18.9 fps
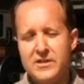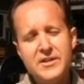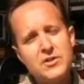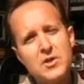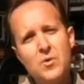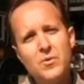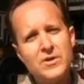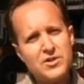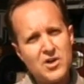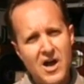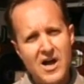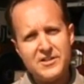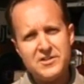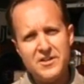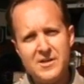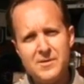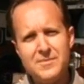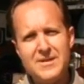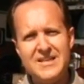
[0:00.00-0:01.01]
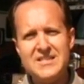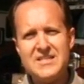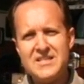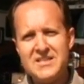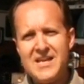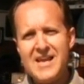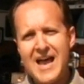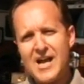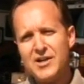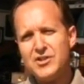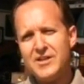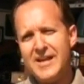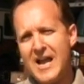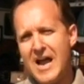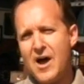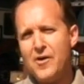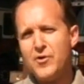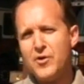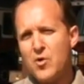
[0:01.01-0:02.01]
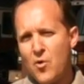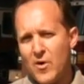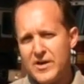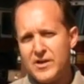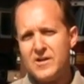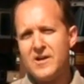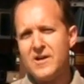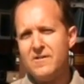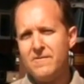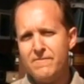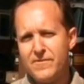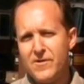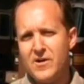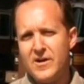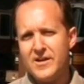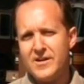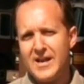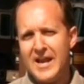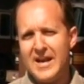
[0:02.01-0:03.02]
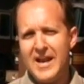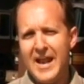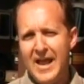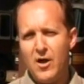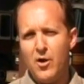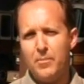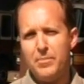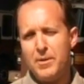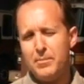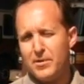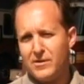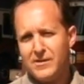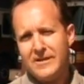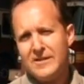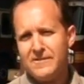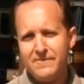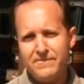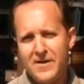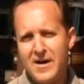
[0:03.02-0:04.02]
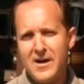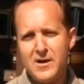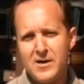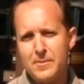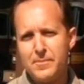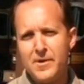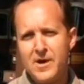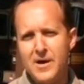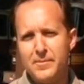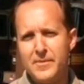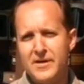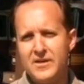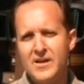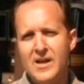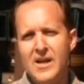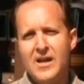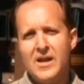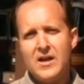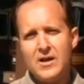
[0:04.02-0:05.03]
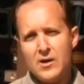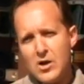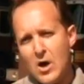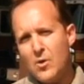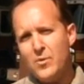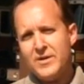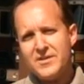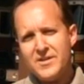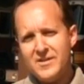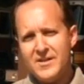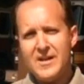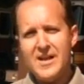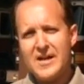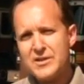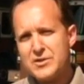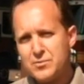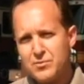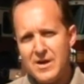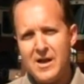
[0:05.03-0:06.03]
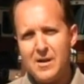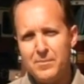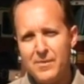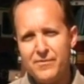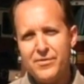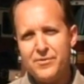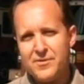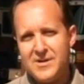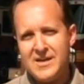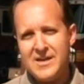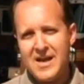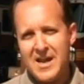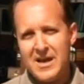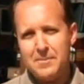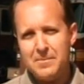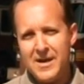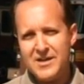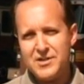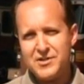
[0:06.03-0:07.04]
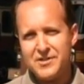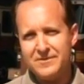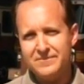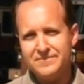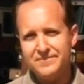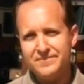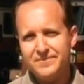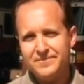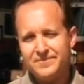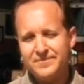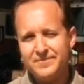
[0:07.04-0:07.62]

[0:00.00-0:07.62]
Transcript: So let's go and talk to them and see actually how they're going to convert and help the Burlington Fire Department go into the next realm of 3D animation.